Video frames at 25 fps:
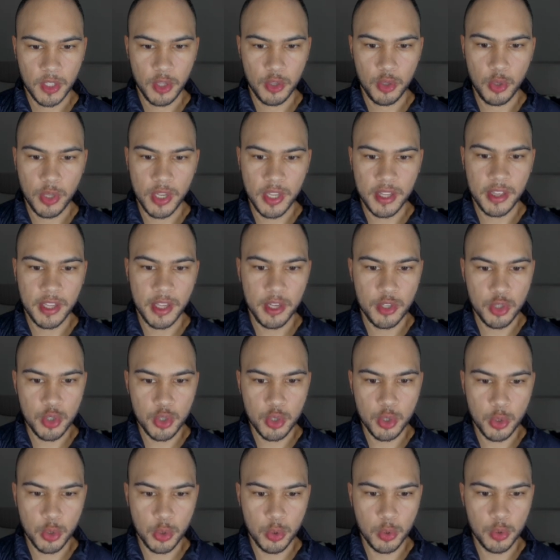You can then
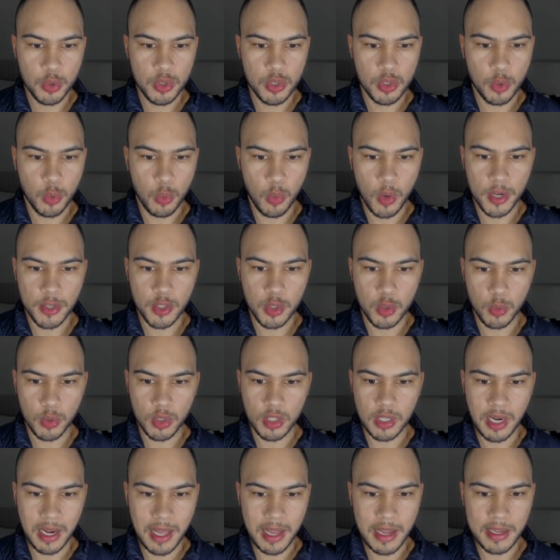choose what you
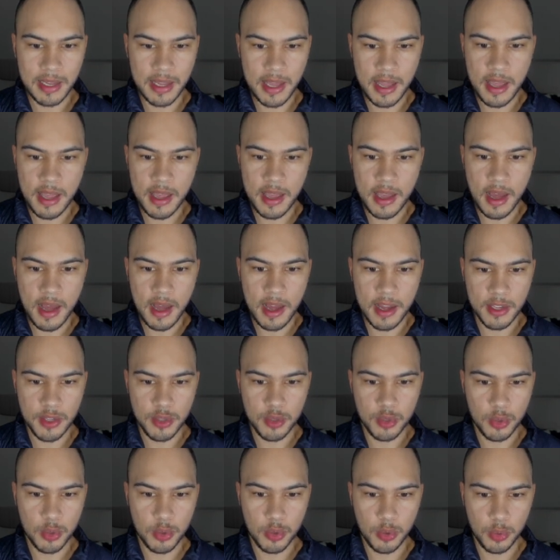would like AI
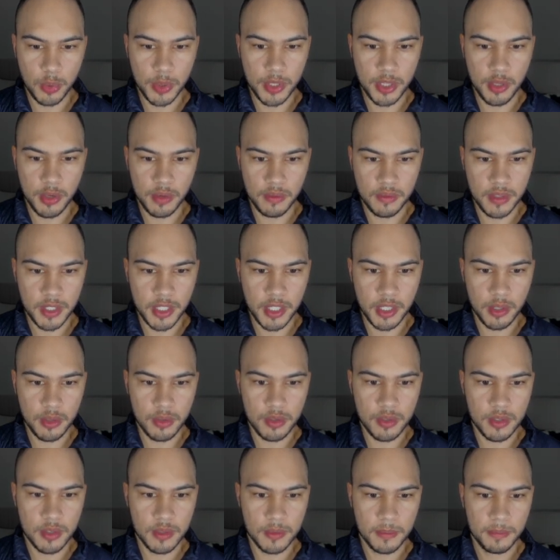to do with your
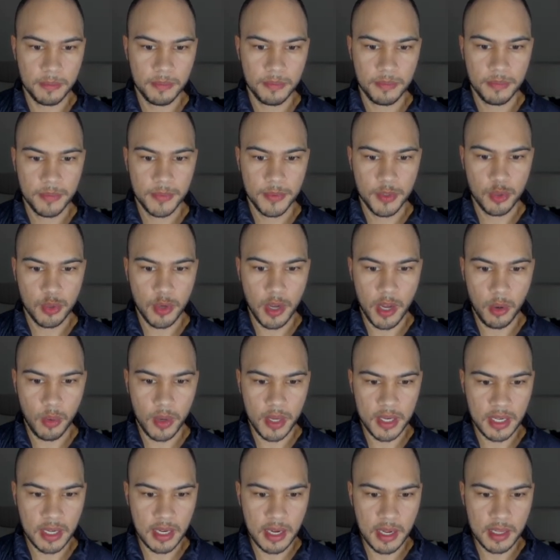videos. So I
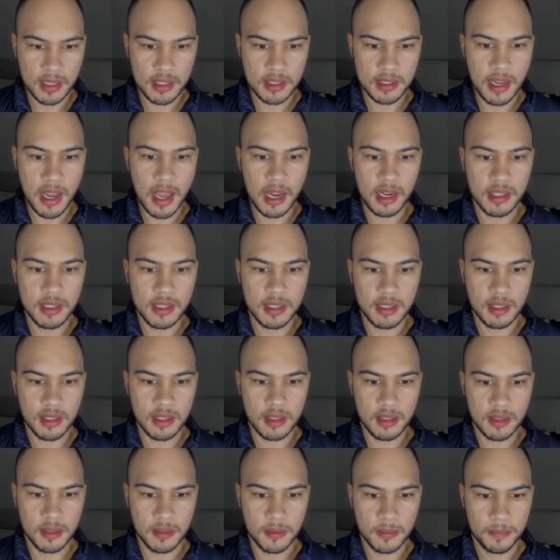want to cut
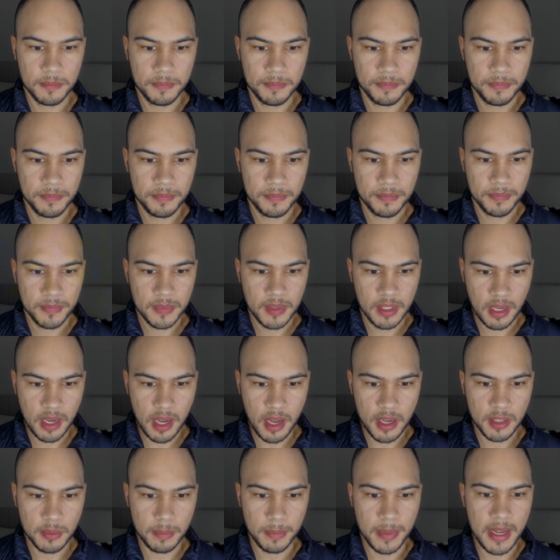silences,
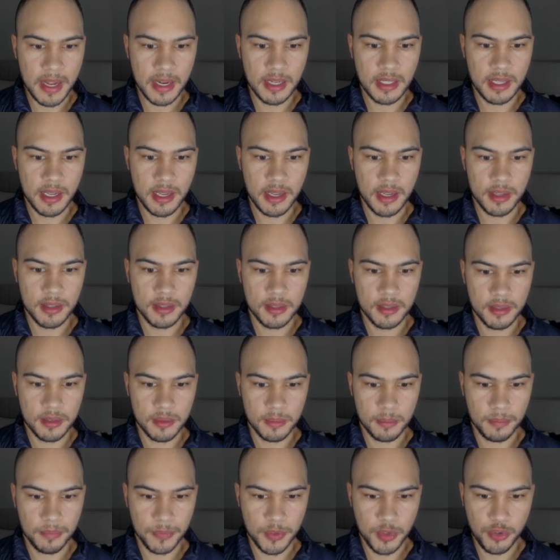cut bad
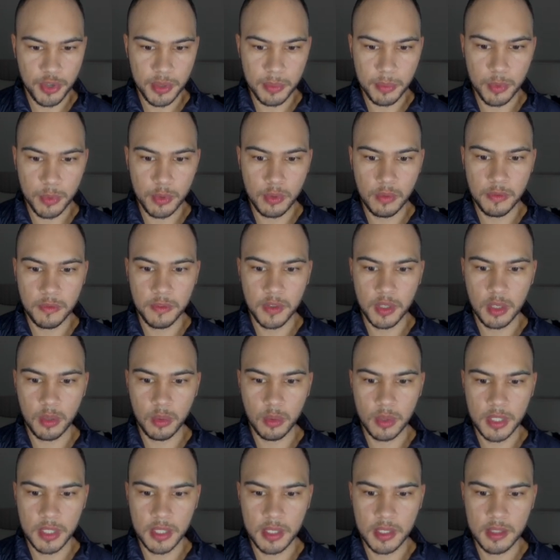takes, remove filler
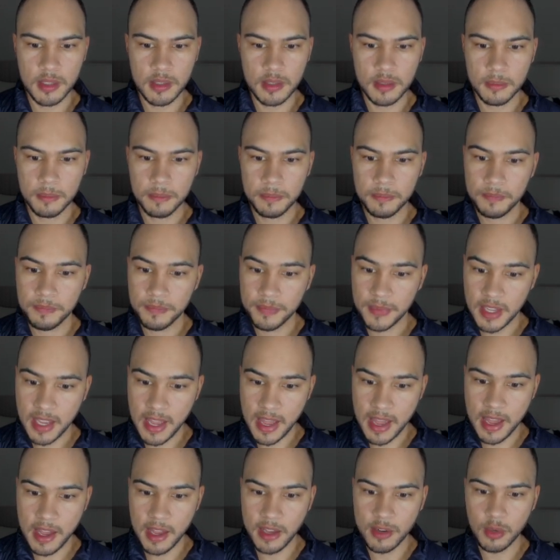words,
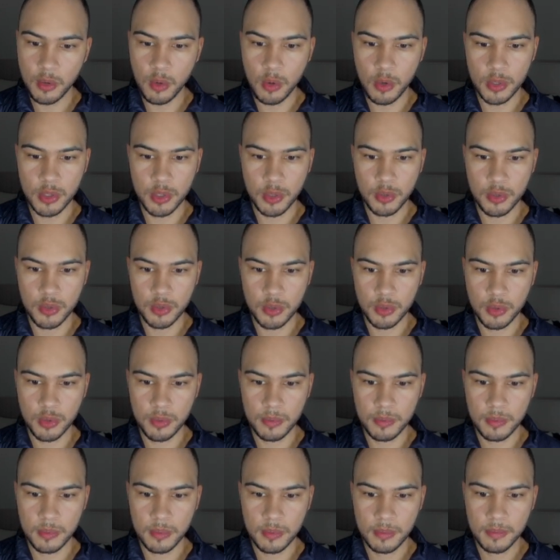add auto
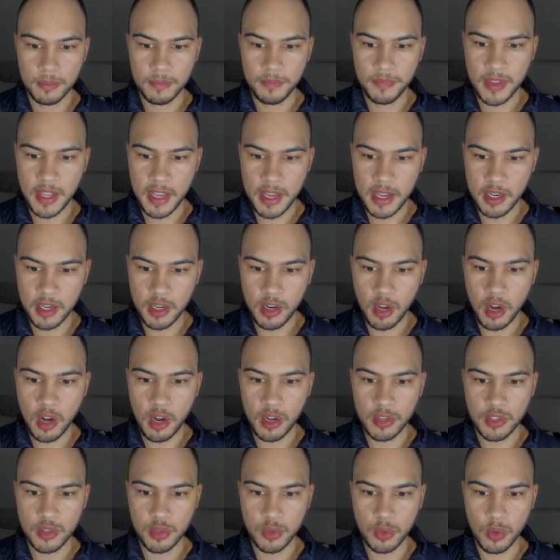zoom, and
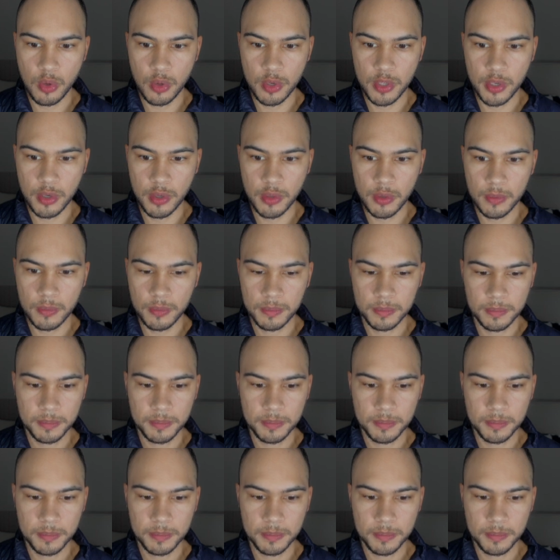enhance audio.